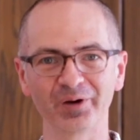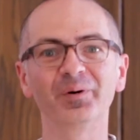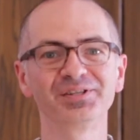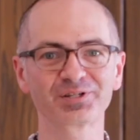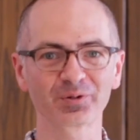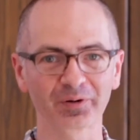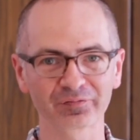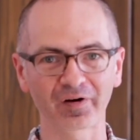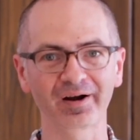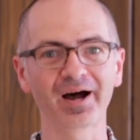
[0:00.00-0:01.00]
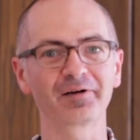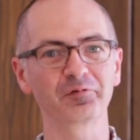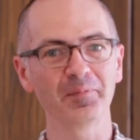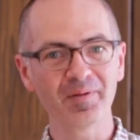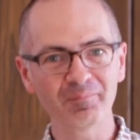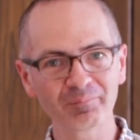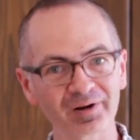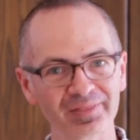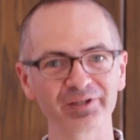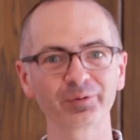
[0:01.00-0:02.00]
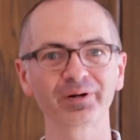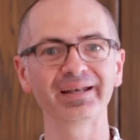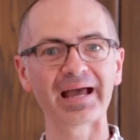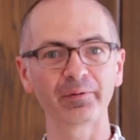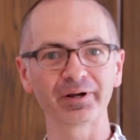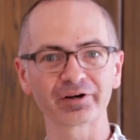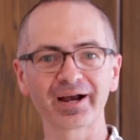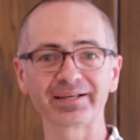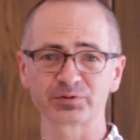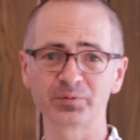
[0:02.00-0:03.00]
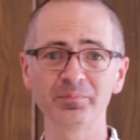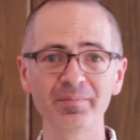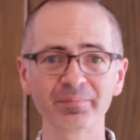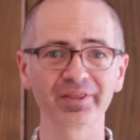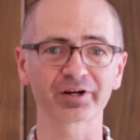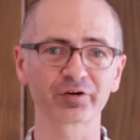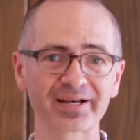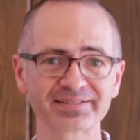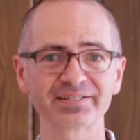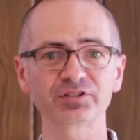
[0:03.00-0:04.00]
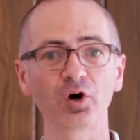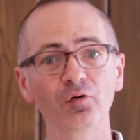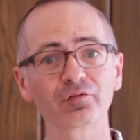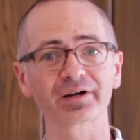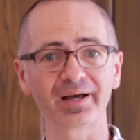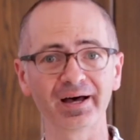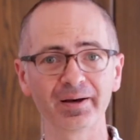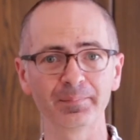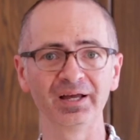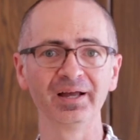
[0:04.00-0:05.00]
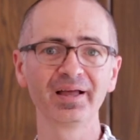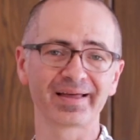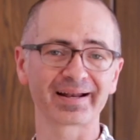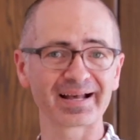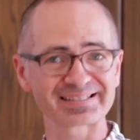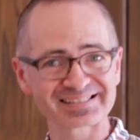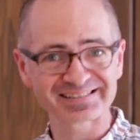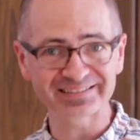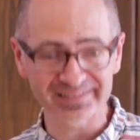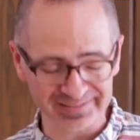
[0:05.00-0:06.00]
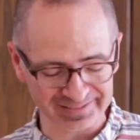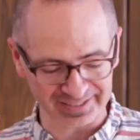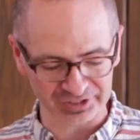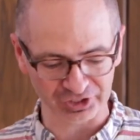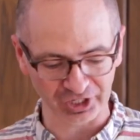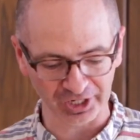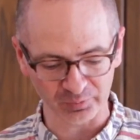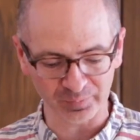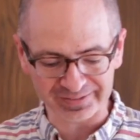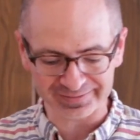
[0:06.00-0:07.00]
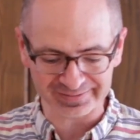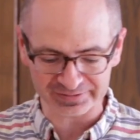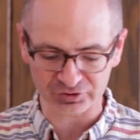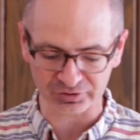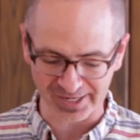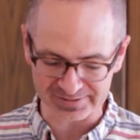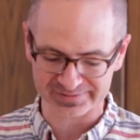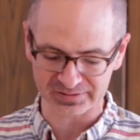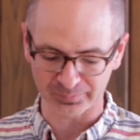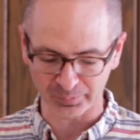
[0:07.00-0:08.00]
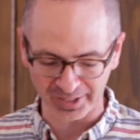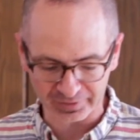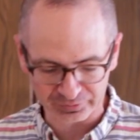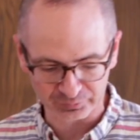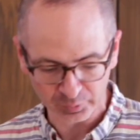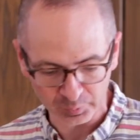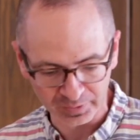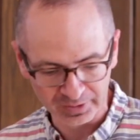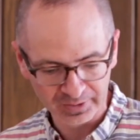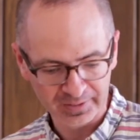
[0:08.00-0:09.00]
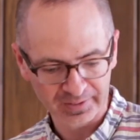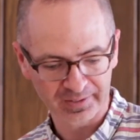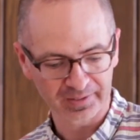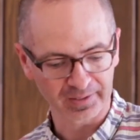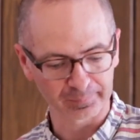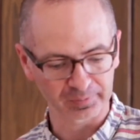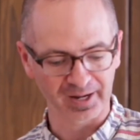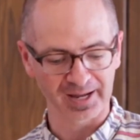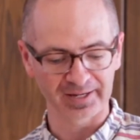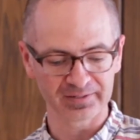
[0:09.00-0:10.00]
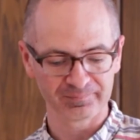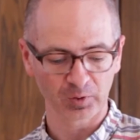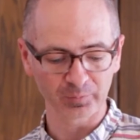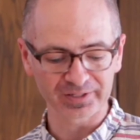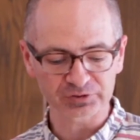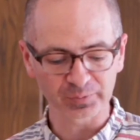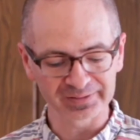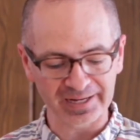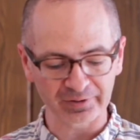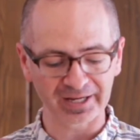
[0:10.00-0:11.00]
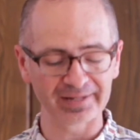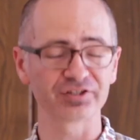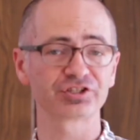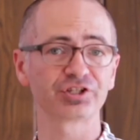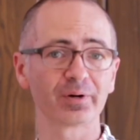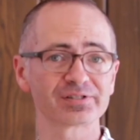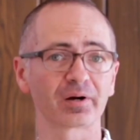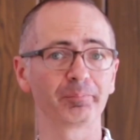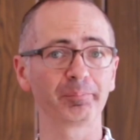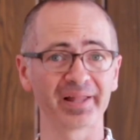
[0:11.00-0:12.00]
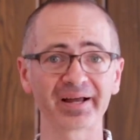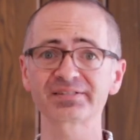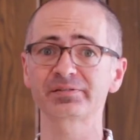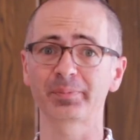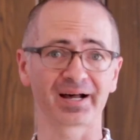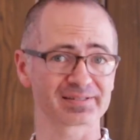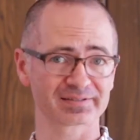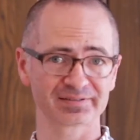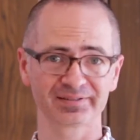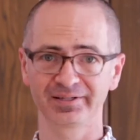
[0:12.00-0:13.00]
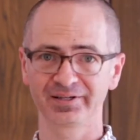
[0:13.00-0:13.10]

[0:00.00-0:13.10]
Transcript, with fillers: that once you were far off. Remember that you are now in Christ. Remember that Christ has overcome that hostility in your heart. We need Christ to break through our pride. We need to allow God to show us our blind spots